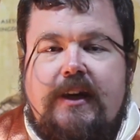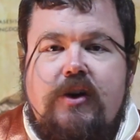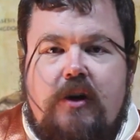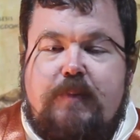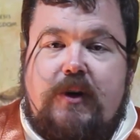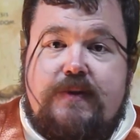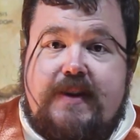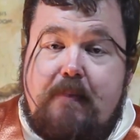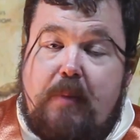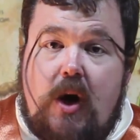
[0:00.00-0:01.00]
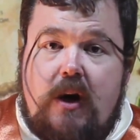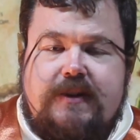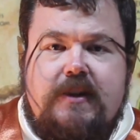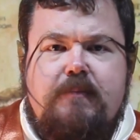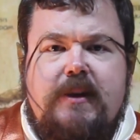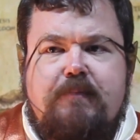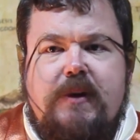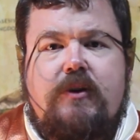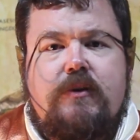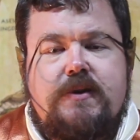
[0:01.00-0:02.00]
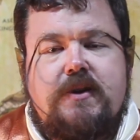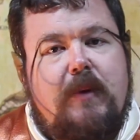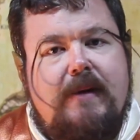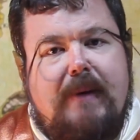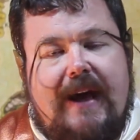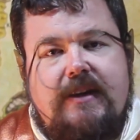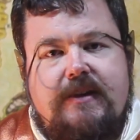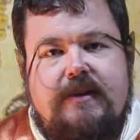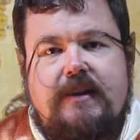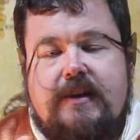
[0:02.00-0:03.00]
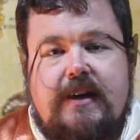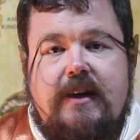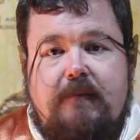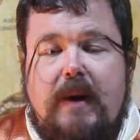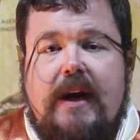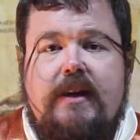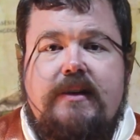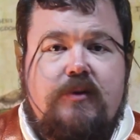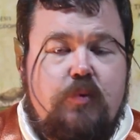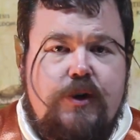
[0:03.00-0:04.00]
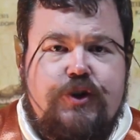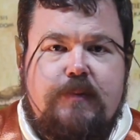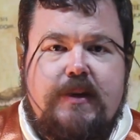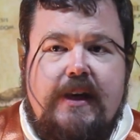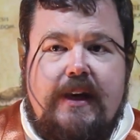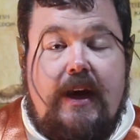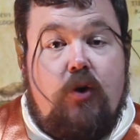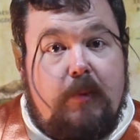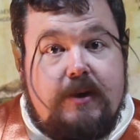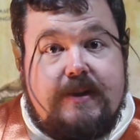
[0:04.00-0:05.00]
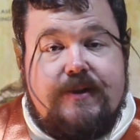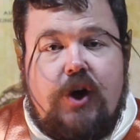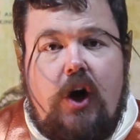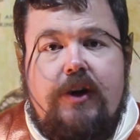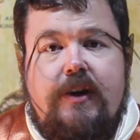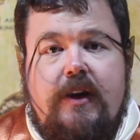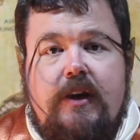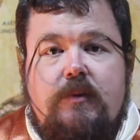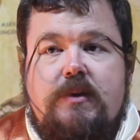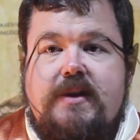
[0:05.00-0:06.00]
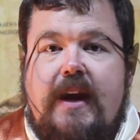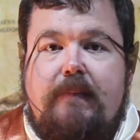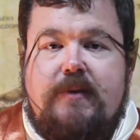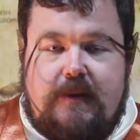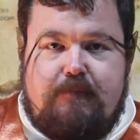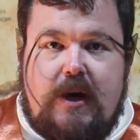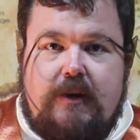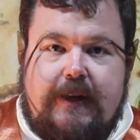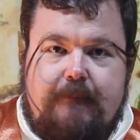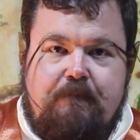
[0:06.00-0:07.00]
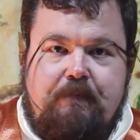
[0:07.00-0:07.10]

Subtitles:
not because they barked, but because the one paladin that they admired and worshipped, almost as a god, was named Barker.